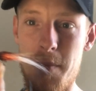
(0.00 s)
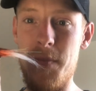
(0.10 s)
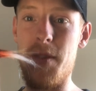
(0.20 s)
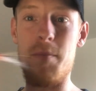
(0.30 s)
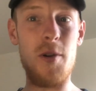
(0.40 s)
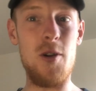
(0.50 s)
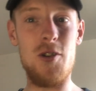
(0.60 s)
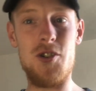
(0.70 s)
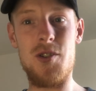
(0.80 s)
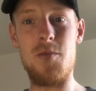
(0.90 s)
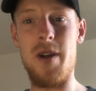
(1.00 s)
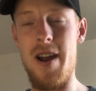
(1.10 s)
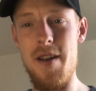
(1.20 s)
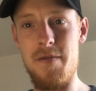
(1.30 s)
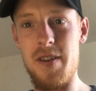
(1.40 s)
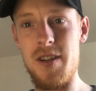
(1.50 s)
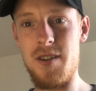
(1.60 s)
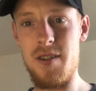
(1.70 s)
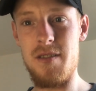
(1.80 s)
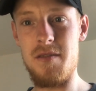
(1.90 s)
the perch where I
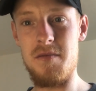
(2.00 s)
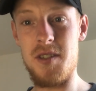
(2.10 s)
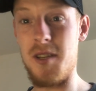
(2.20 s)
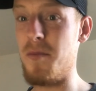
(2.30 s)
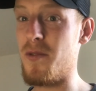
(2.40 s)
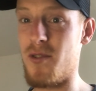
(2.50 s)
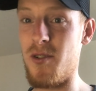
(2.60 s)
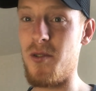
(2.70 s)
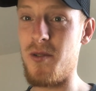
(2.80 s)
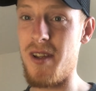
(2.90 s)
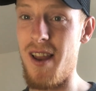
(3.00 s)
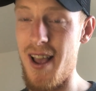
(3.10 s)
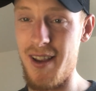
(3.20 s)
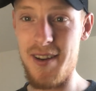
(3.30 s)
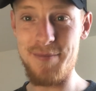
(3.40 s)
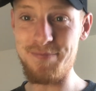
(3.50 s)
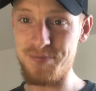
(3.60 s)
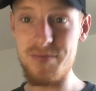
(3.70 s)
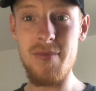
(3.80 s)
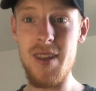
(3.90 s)
fish, seems to like it.
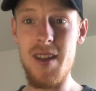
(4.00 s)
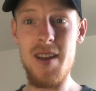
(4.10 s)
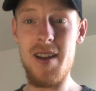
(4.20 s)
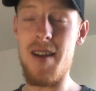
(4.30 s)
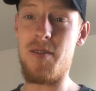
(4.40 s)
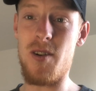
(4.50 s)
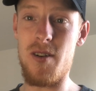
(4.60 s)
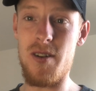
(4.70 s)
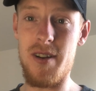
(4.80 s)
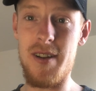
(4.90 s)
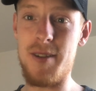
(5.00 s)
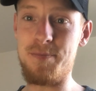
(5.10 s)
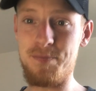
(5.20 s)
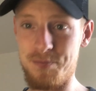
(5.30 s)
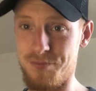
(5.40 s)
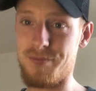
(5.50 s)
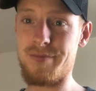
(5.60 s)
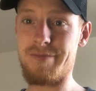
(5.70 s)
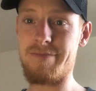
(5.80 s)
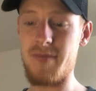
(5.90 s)
I've caught
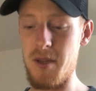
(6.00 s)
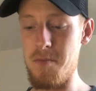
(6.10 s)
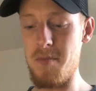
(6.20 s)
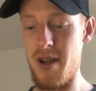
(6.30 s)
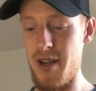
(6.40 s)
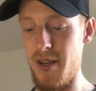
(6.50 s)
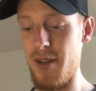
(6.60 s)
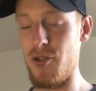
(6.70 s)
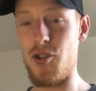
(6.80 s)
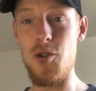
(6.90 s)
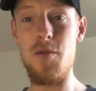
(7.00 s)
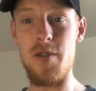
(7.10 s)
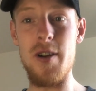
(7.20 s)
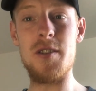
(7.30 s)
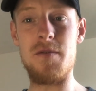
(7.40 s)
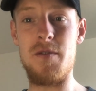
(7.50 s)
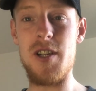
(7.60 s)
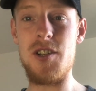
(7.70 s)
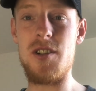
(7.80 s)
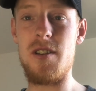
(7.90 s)
my two first
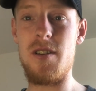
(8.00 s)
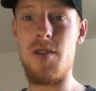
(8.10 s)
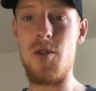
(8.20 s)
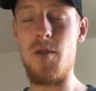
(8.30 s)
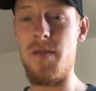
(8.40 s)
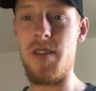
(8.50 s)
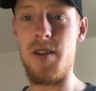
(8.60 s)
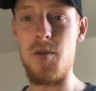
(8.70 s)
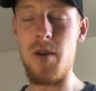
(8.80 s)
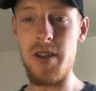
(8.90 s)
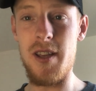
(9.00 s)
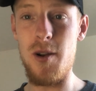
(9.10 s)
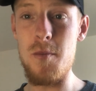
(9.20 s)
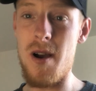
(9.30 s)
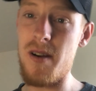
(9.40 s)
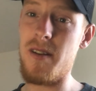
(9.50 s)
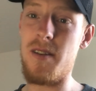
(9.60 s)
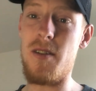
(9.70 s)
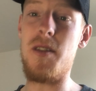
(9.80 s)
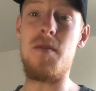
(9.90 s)
fish over the 1 kilo mark
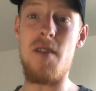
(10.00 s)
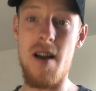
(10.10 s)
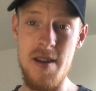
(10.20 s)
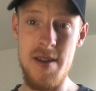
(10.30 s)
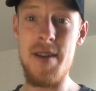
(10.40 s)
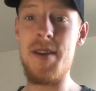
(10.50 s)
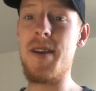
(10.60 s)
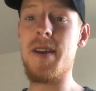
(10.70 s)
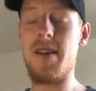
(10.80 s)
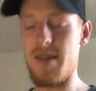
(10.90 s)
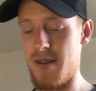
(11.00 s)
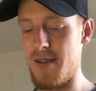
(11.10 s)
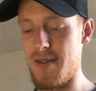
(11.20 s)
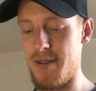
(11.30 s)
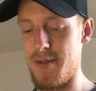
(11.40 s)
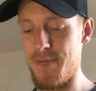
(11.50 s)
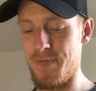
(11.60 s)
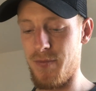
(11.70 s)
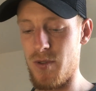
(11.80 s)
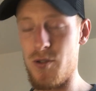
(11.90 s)
on the fly, 2
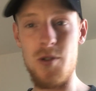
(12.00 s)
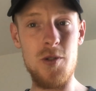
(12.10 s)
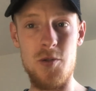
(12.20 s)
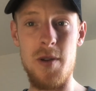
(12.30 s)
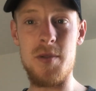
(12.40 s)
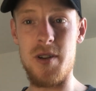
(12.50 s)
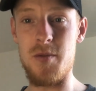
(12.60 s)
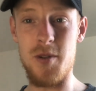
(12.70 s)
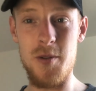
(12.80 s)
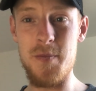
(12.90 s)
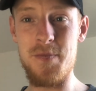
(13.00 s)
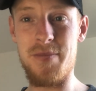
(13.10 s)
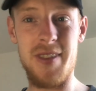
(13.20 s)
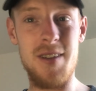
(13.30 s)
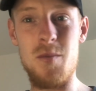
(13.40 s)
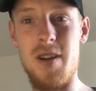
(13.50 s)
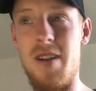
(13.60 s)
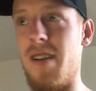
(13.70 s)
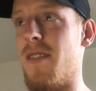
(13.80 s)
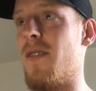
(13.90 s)
trips in a row where
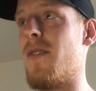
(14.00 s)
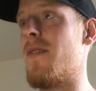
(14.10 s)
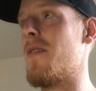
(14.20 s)
I caught